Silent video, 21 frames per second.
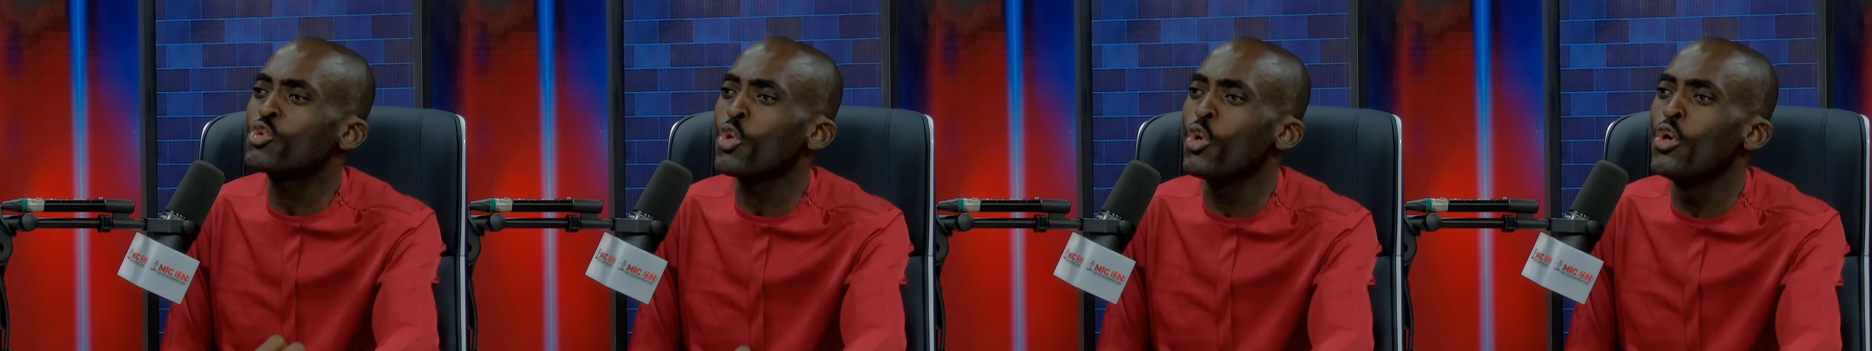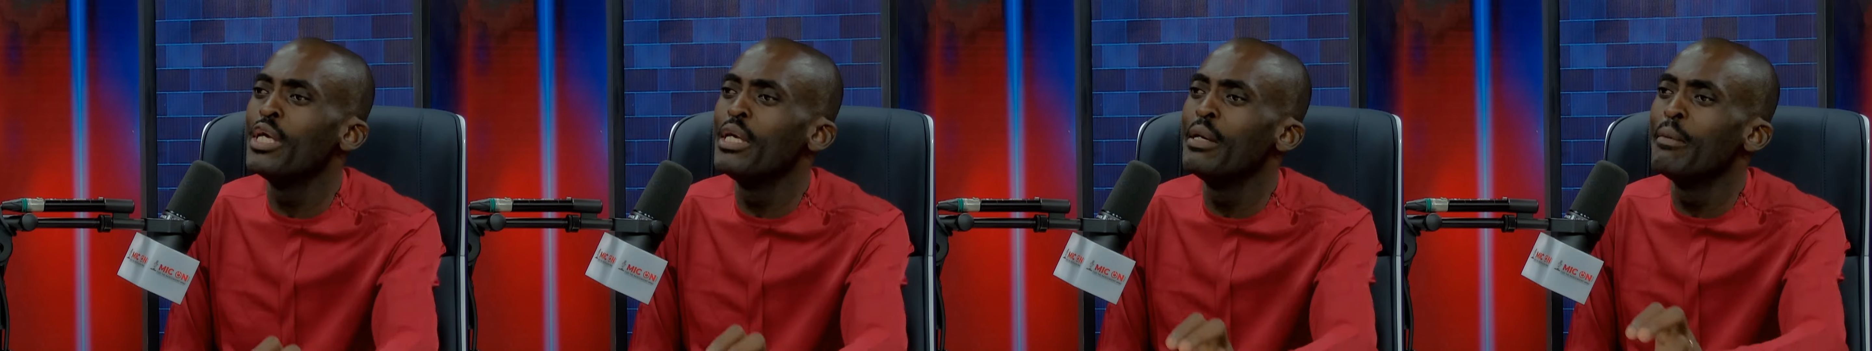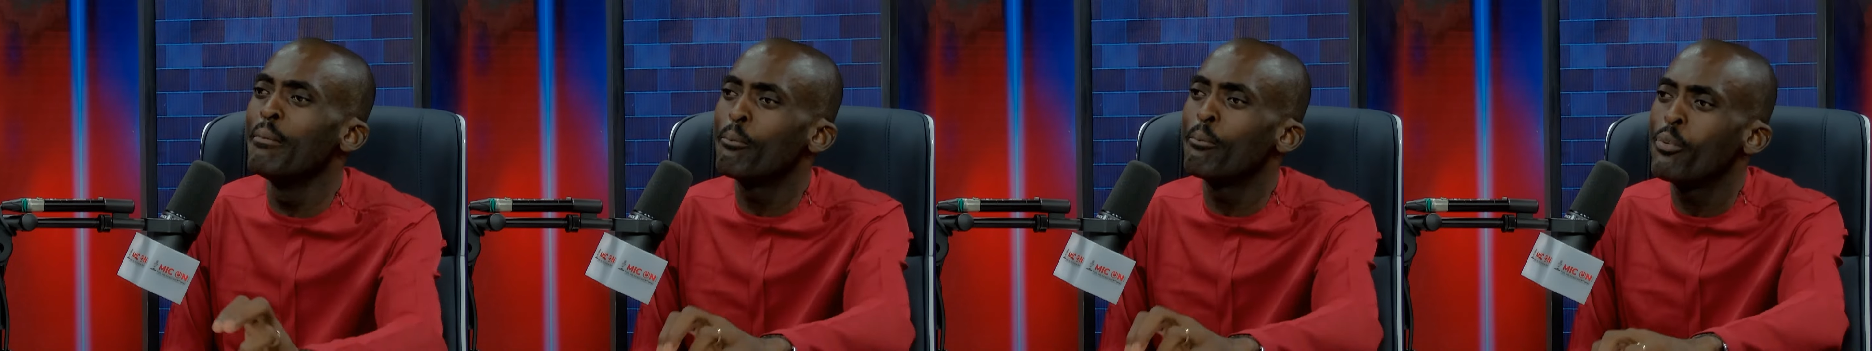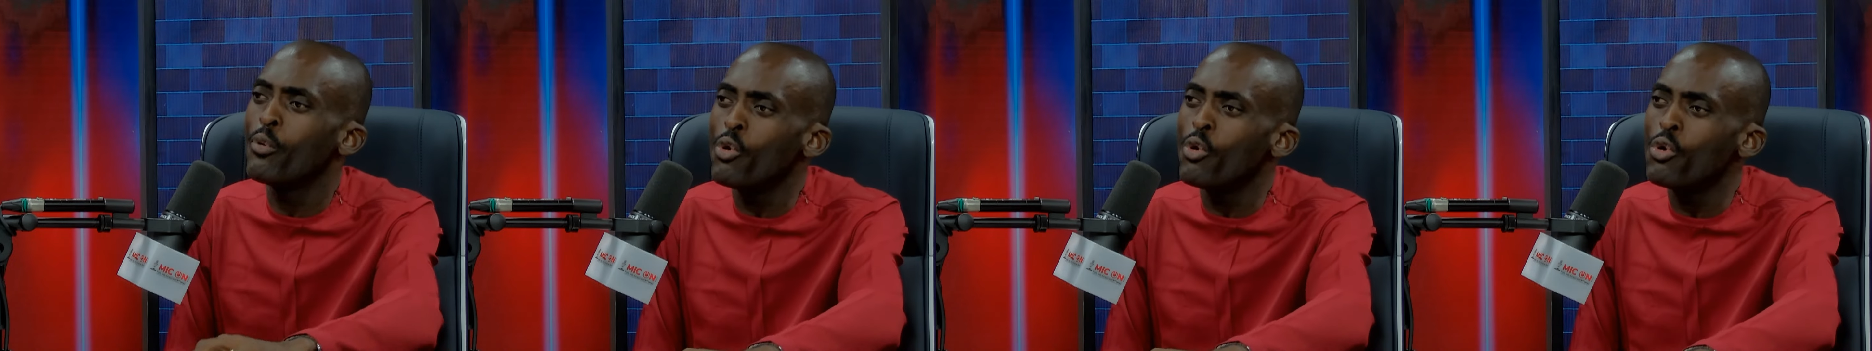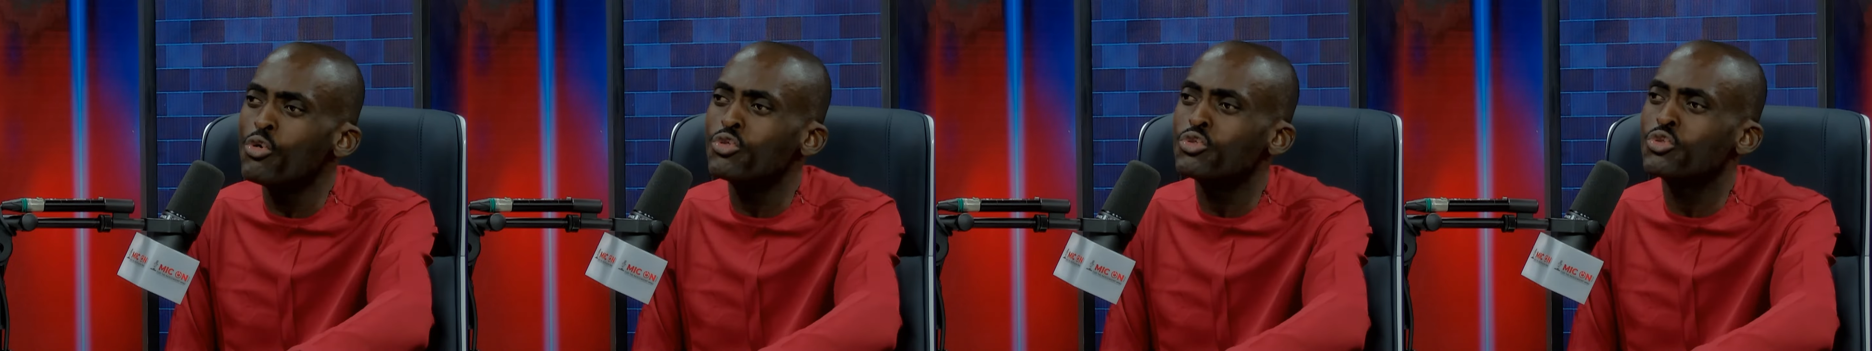
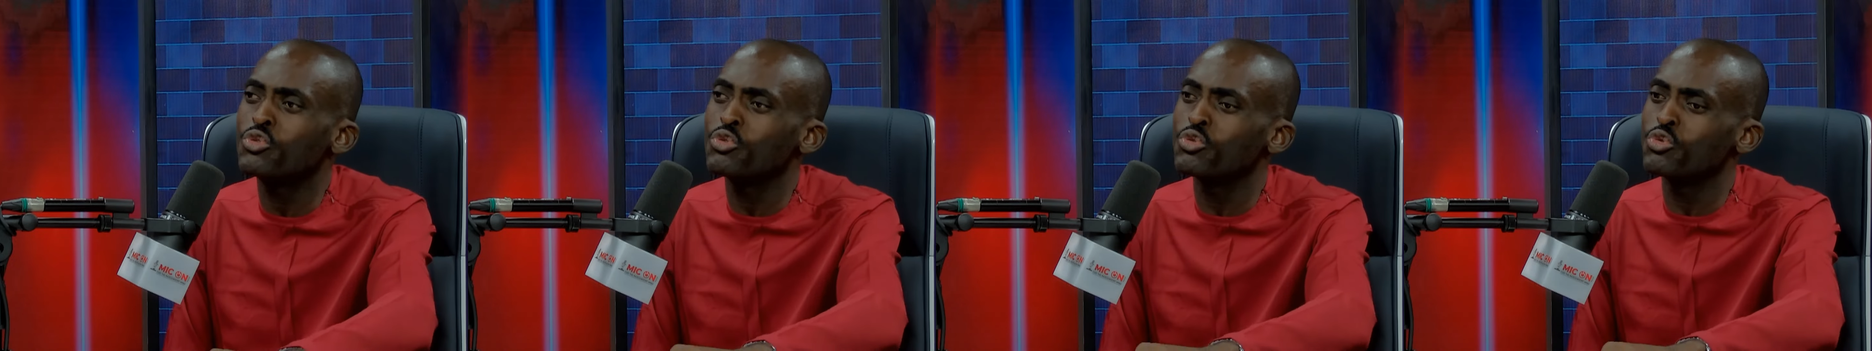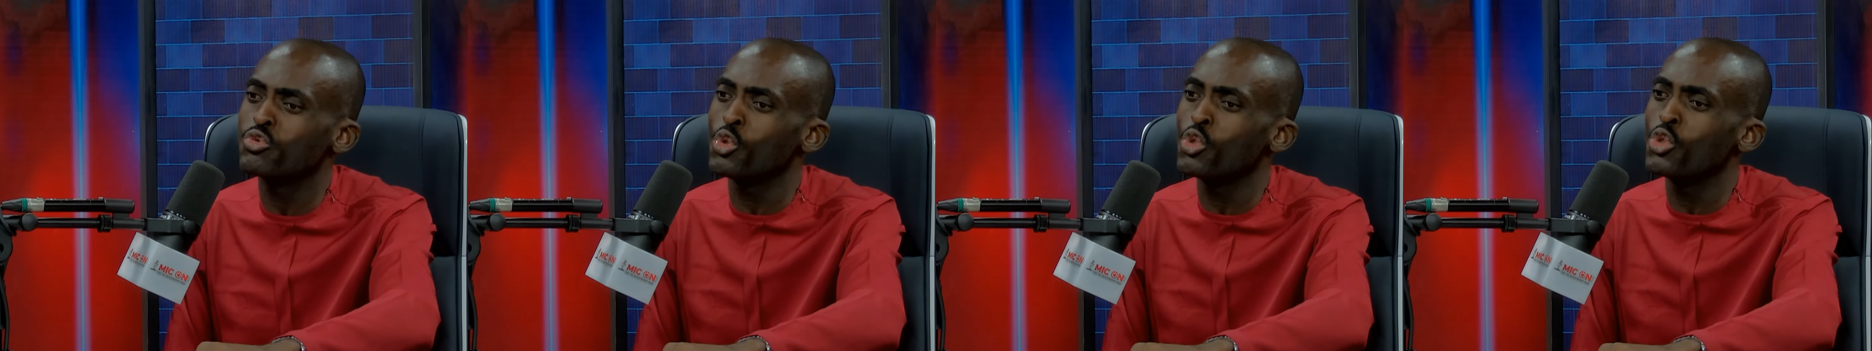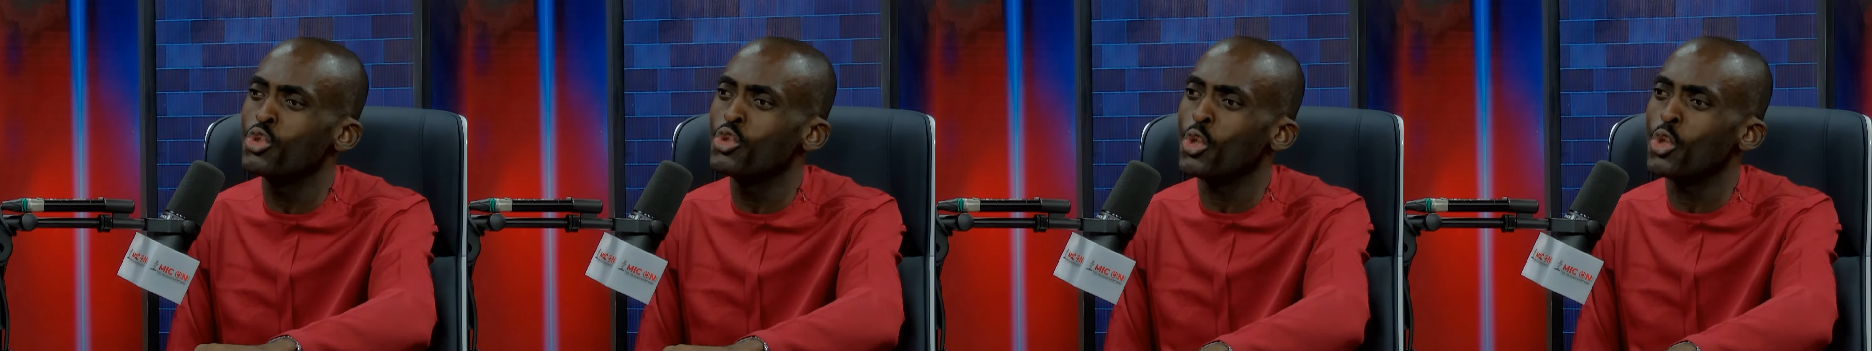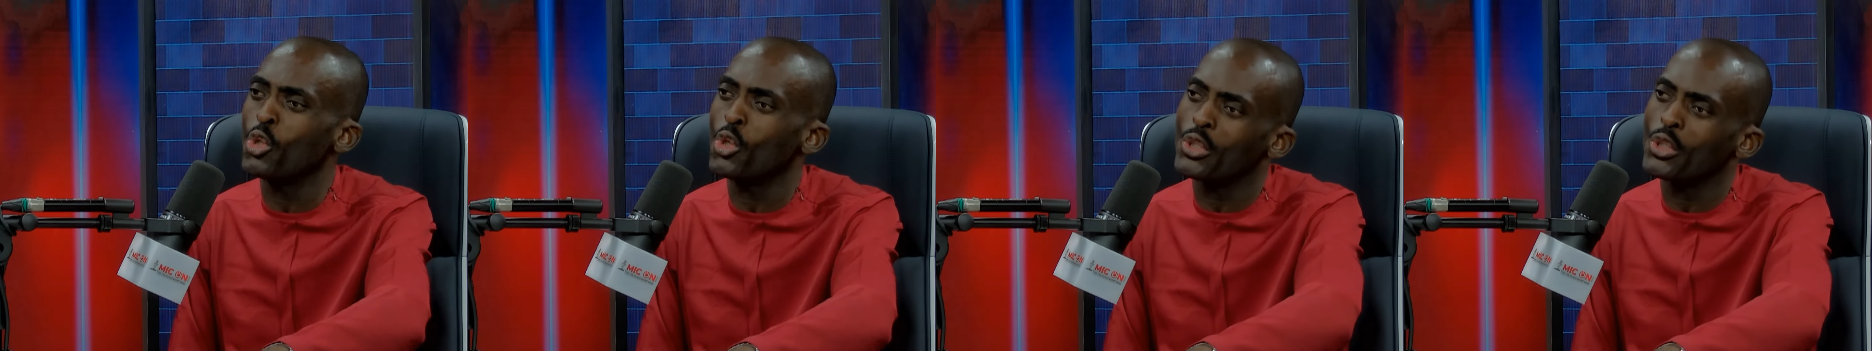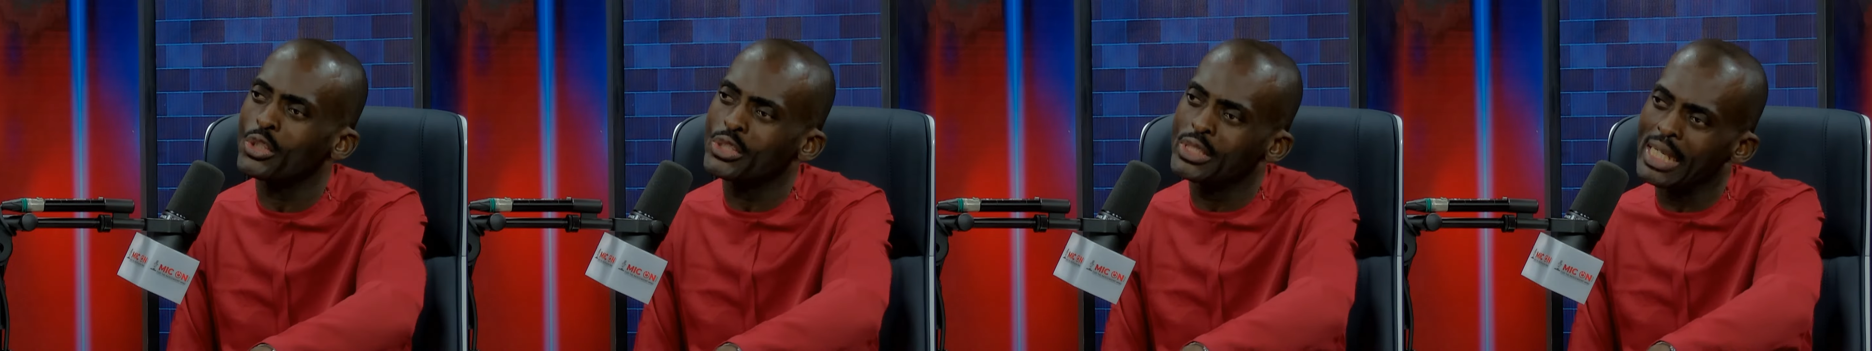impose Tony
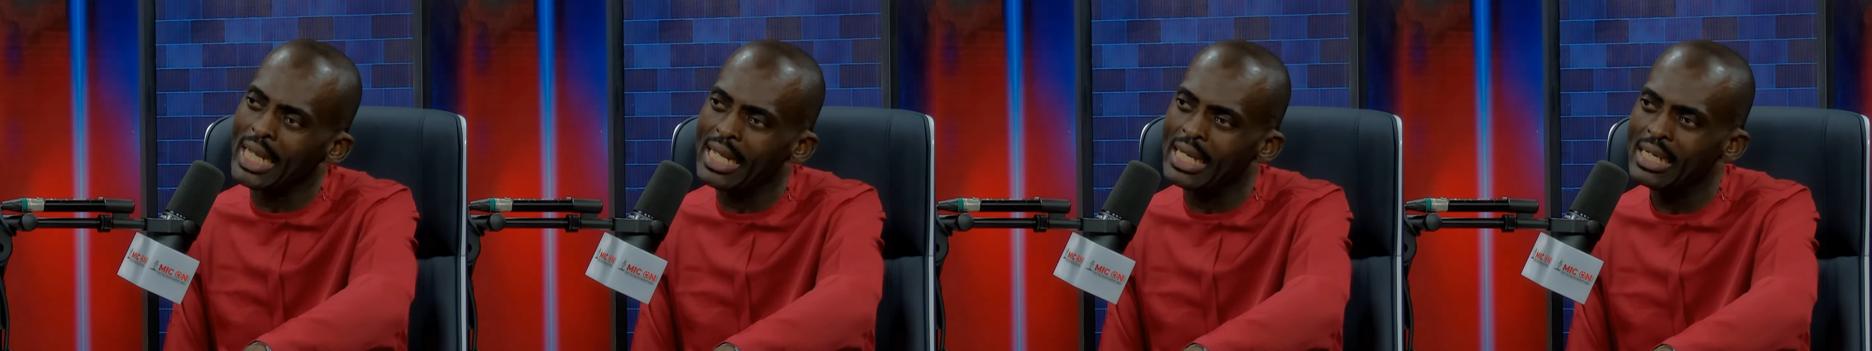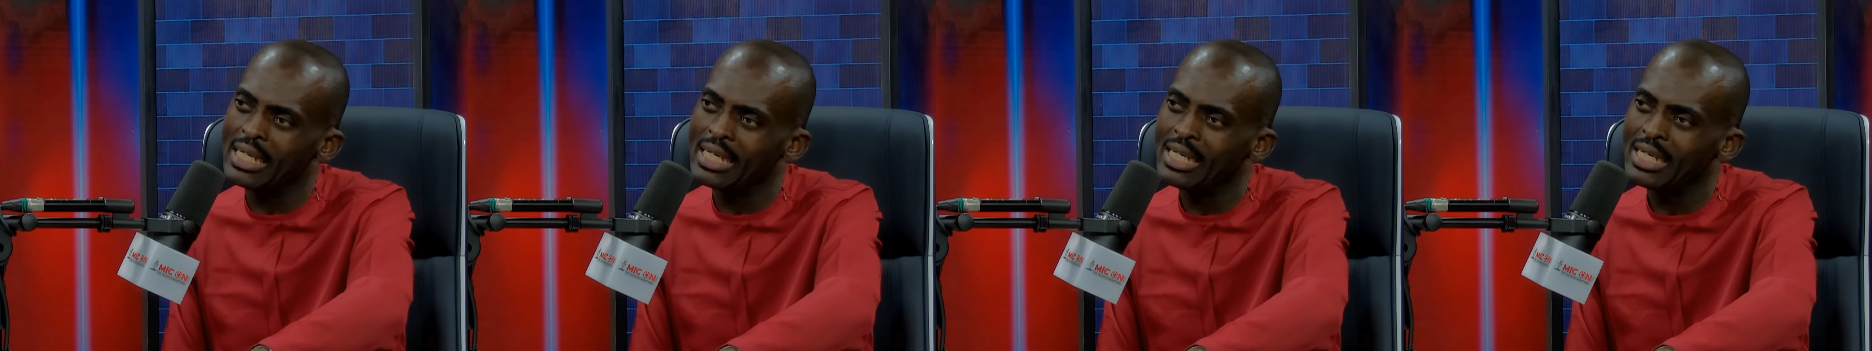Okocha